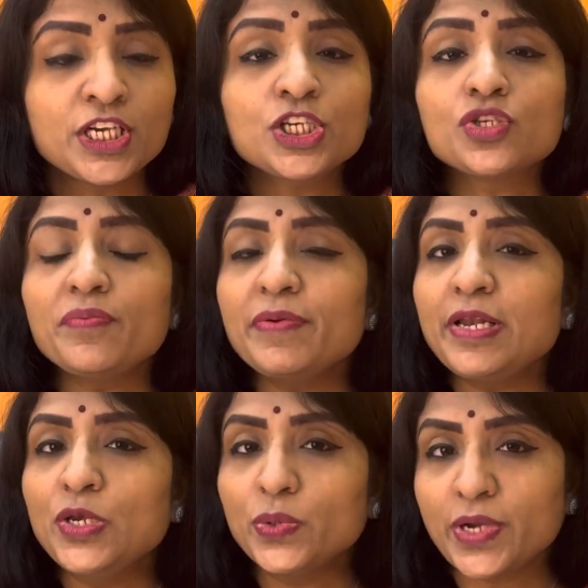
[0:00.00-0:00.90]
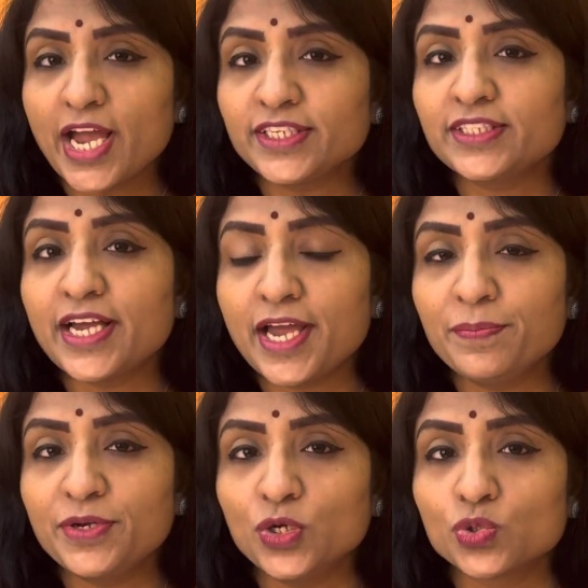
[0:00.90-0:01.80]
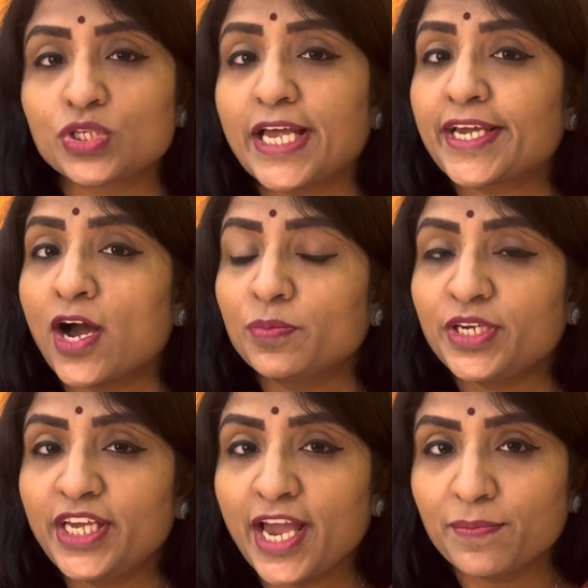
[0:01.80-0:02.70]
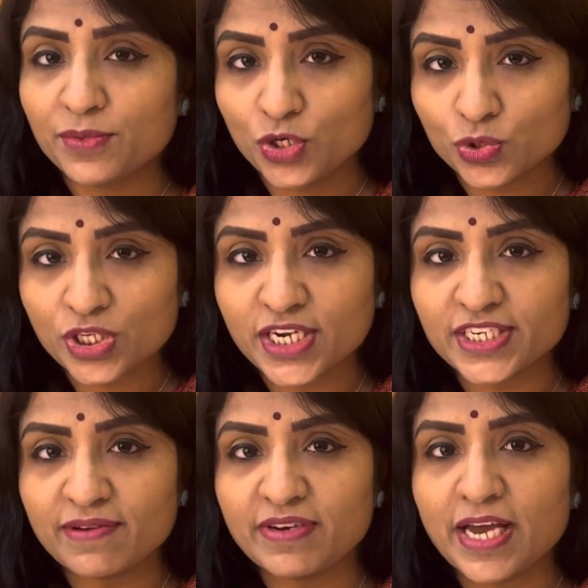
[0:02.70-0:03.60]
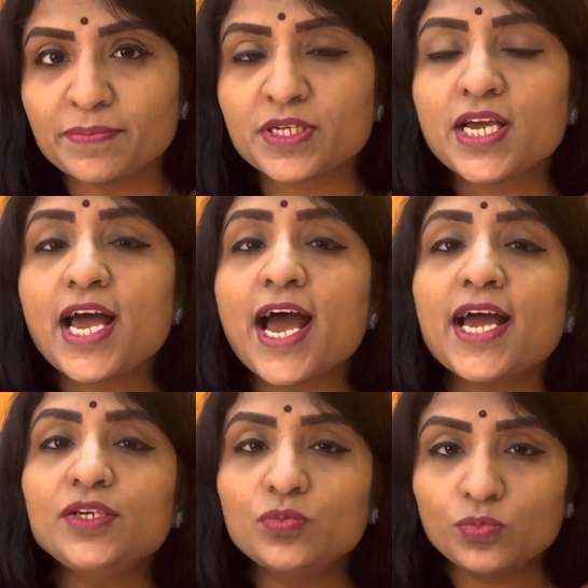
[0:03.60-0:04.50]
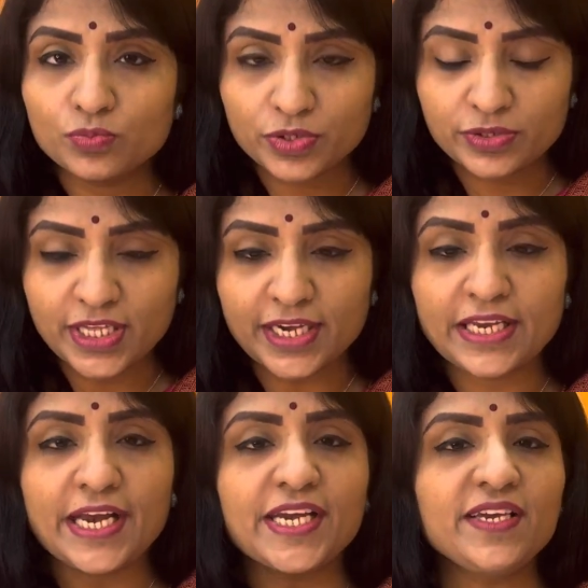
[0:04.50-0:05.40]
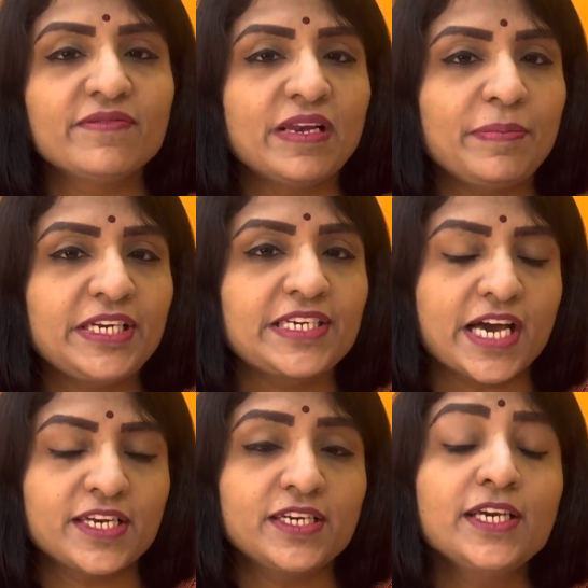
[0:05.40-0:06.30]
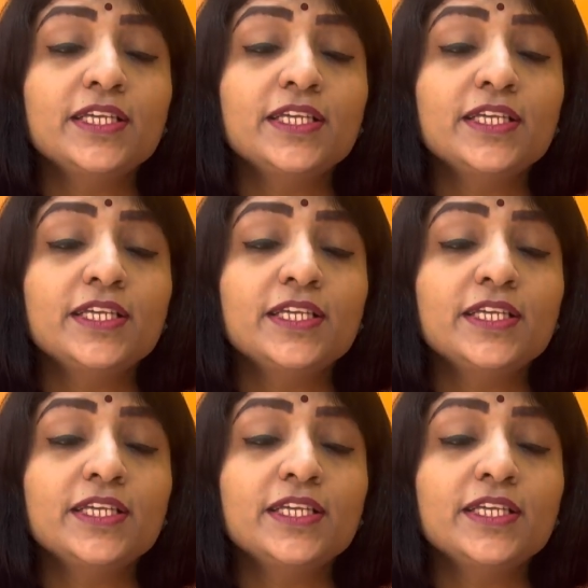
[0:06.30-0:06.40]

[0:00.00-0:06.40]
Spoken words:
So we will look at the embryos, like how many embryos are developed, and the grading will be done.